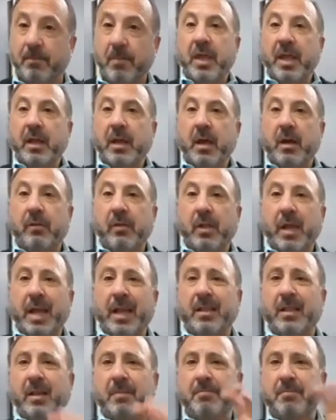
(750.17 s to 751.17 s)
Think of
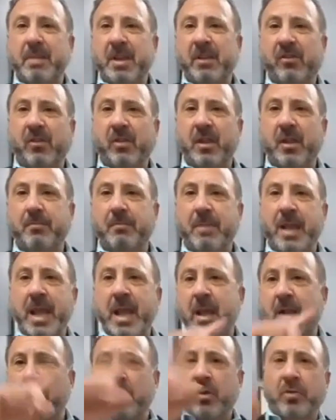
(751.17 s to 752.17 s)
like the Michelin
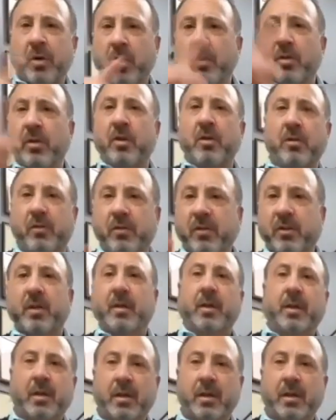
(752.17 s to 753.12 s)
Man with all those,